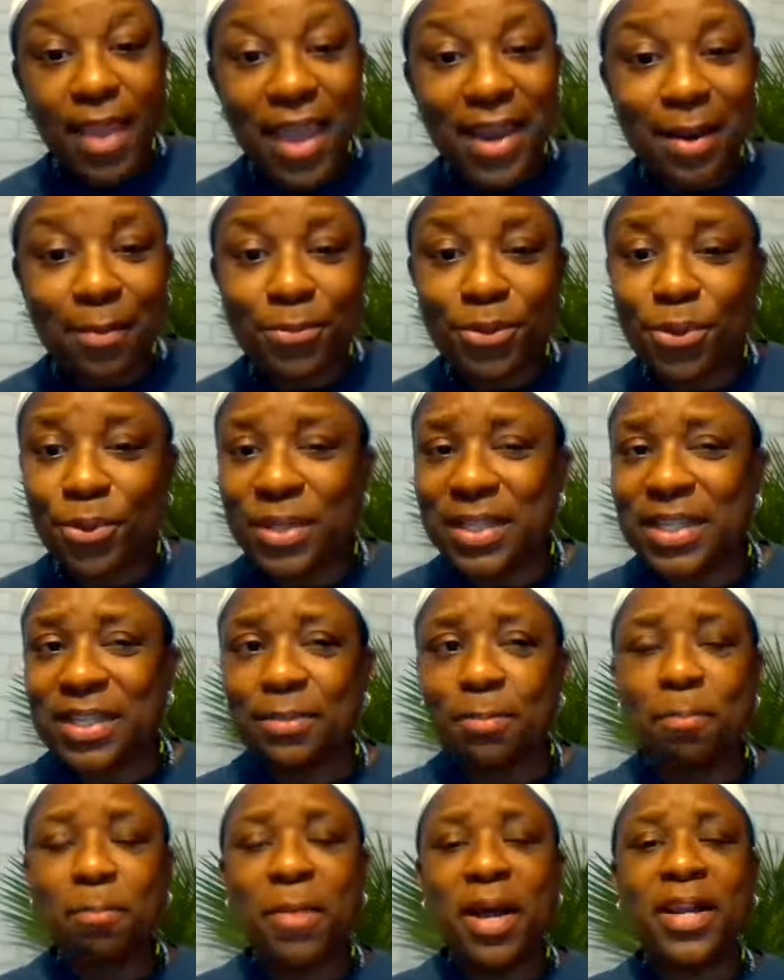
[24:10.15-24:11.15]
And I'm doing
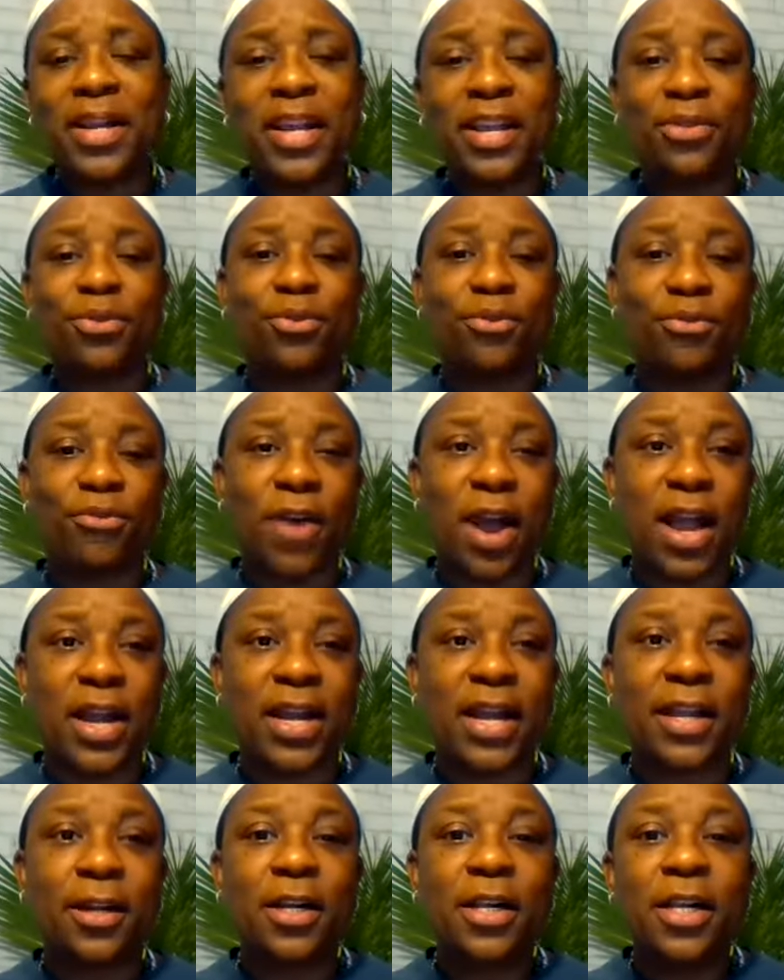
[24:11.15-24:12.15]
this Monday through
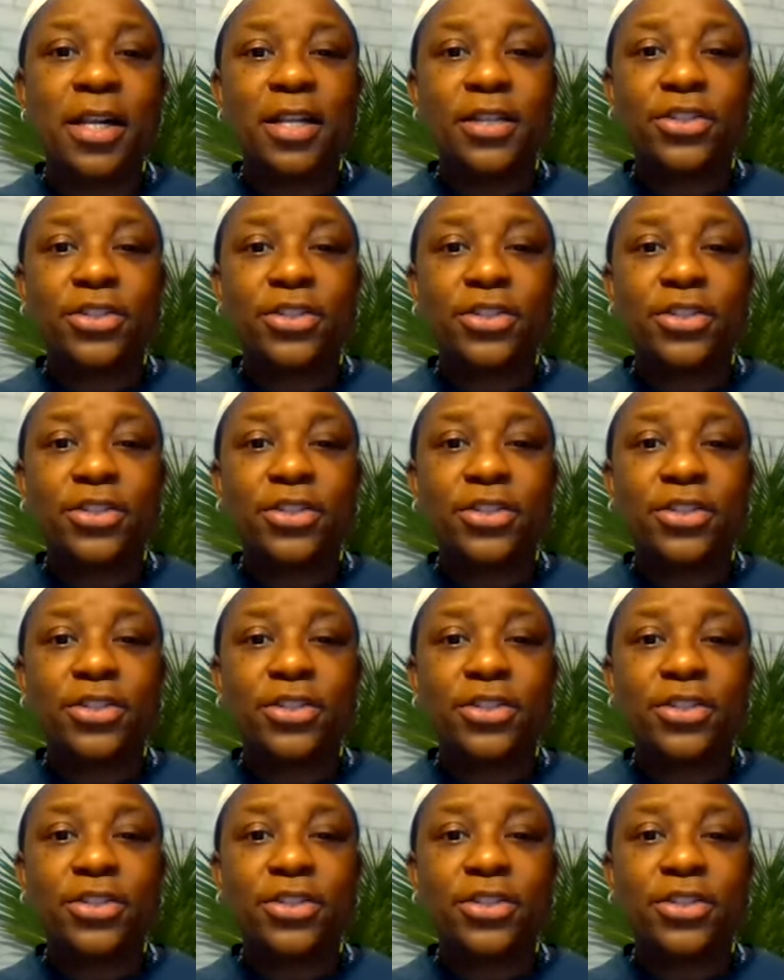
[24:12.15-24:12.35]
Friday,